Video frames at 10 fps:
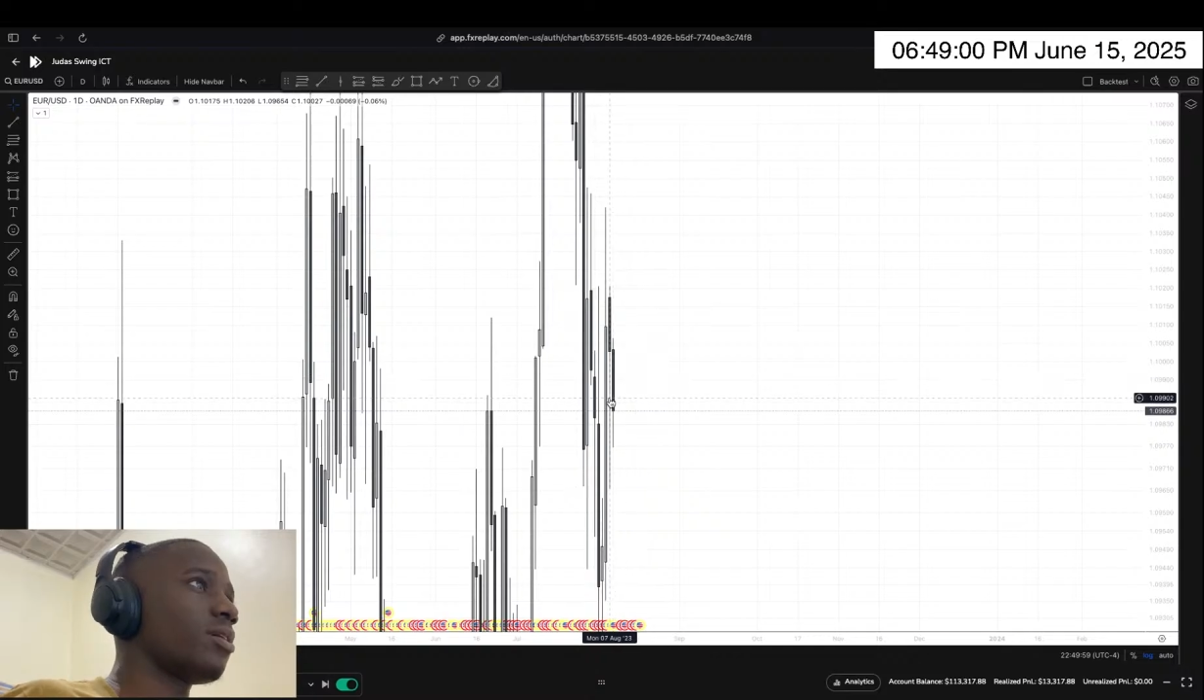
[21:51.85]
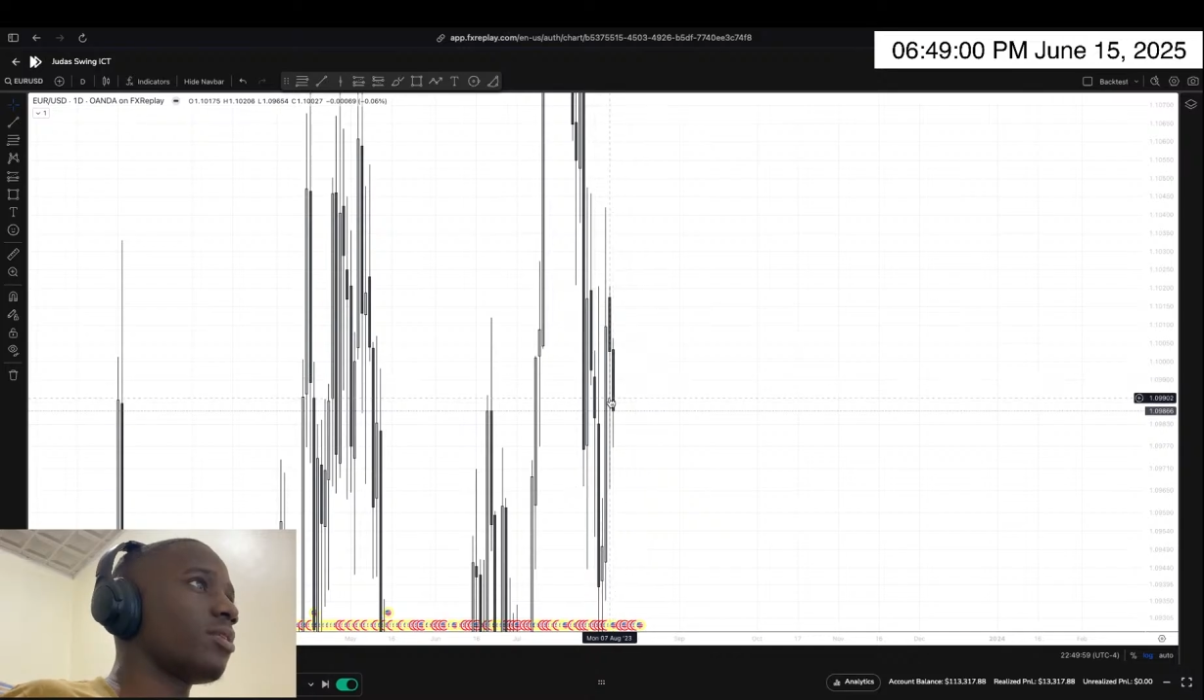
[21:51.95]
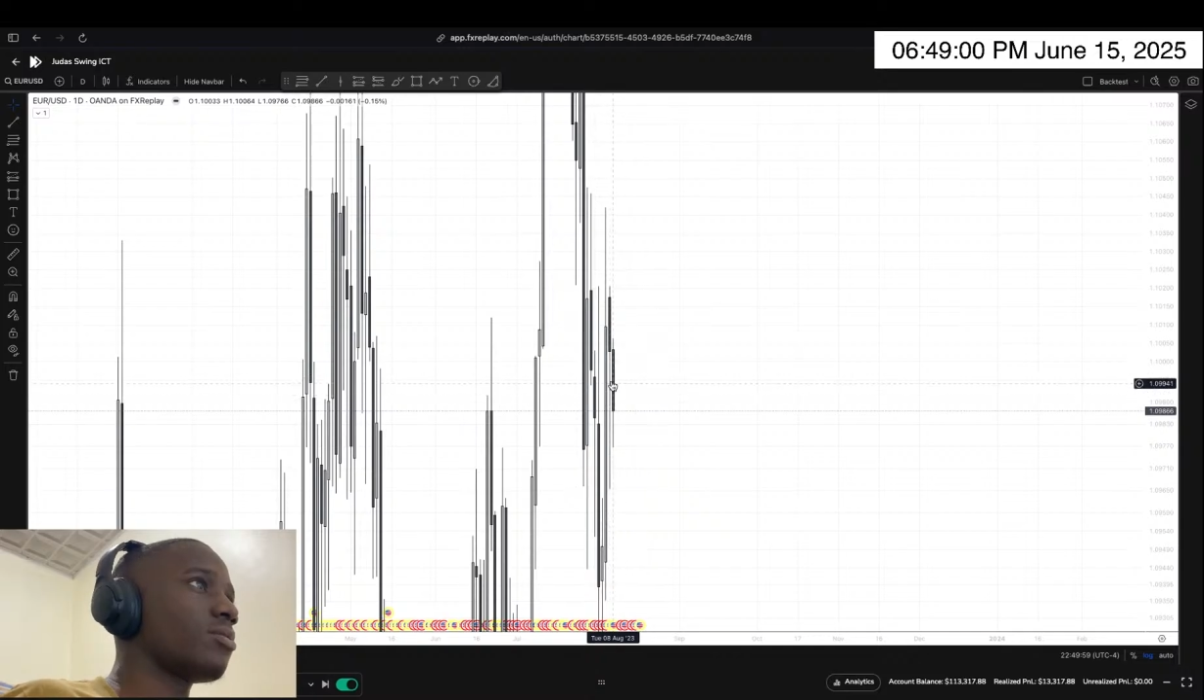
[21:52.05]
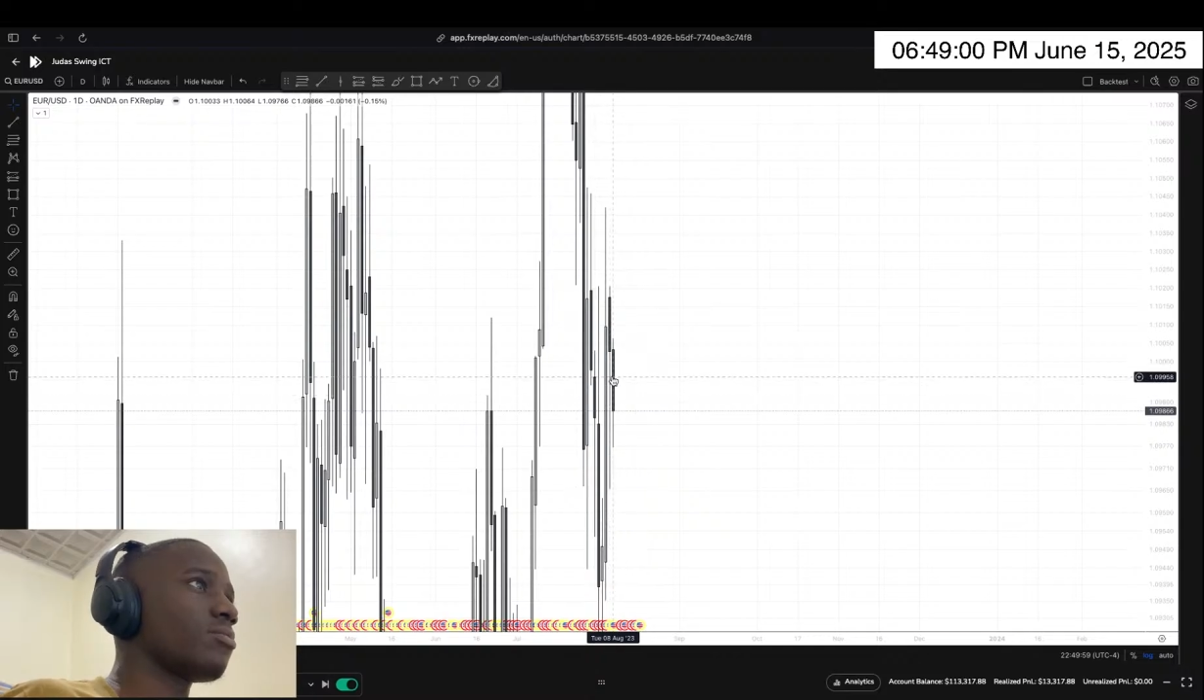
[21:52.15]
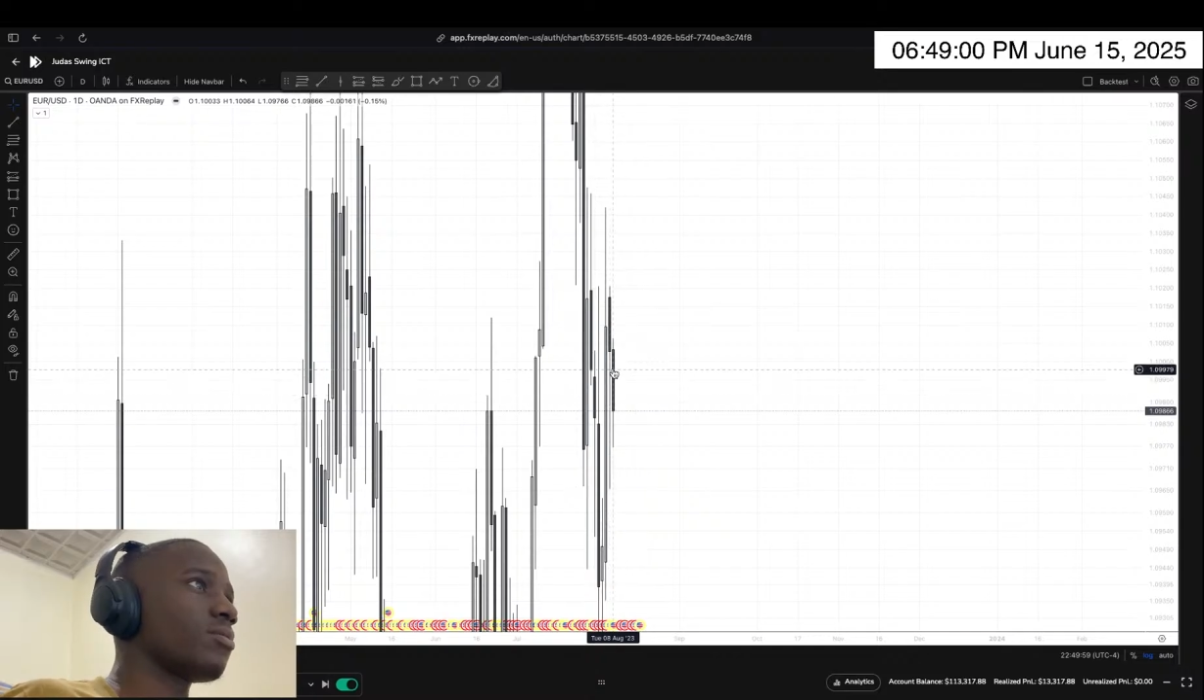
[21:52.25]

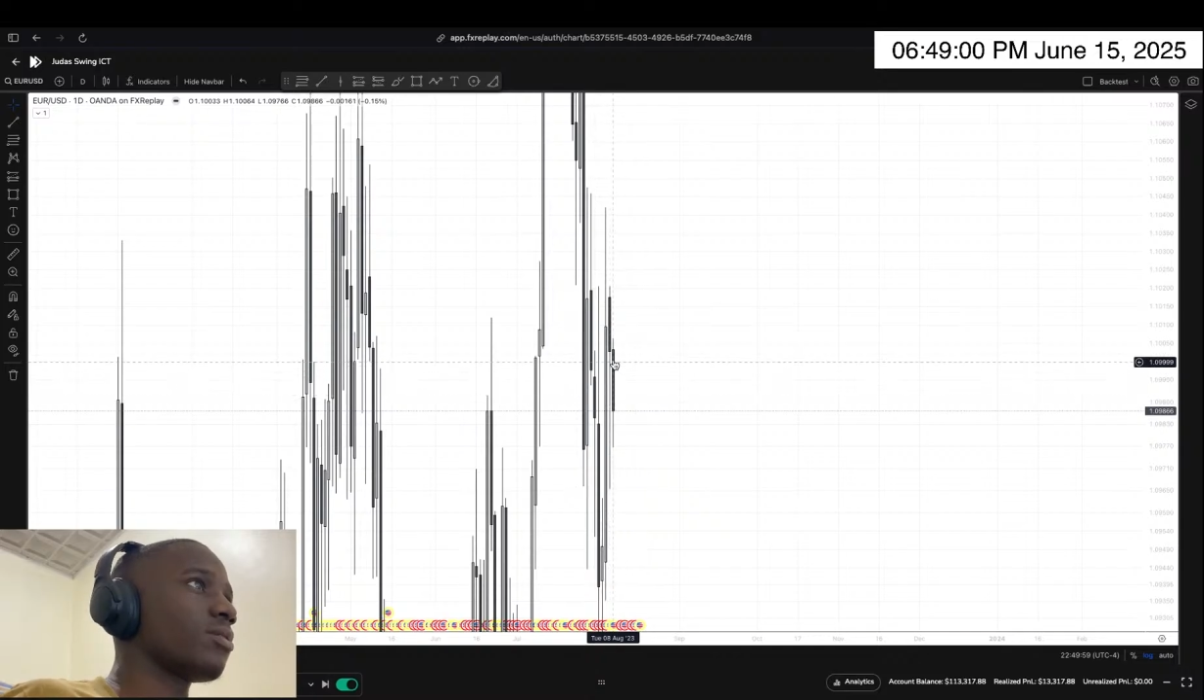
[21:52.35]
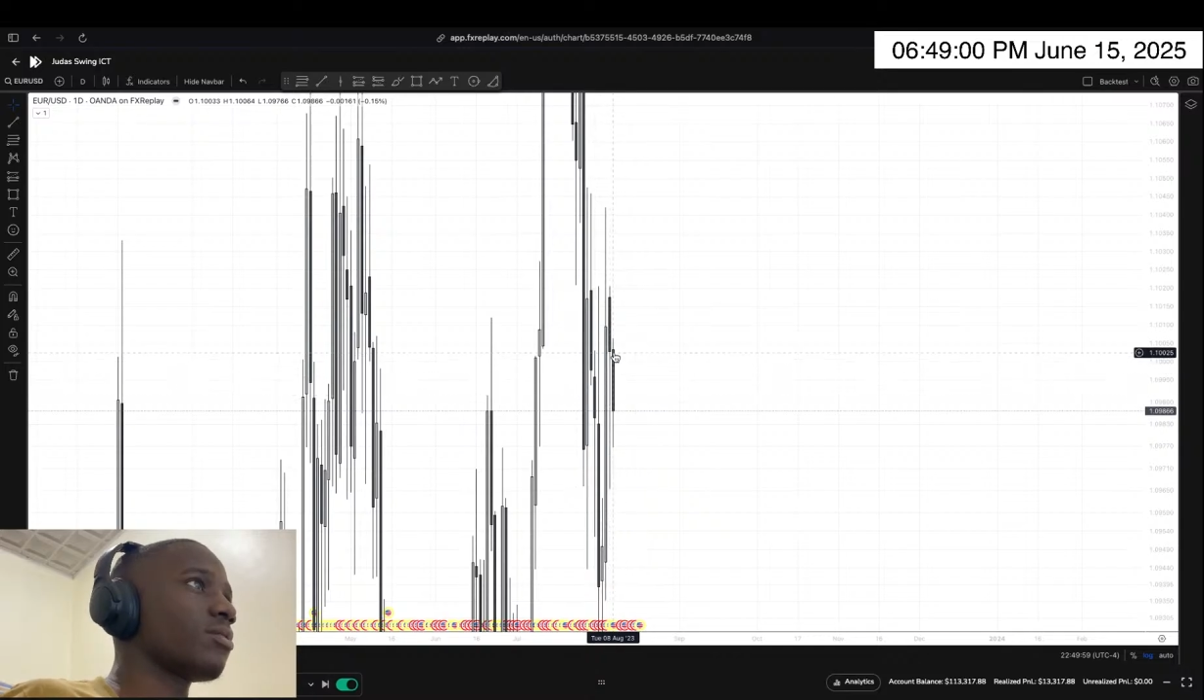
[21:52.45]
this one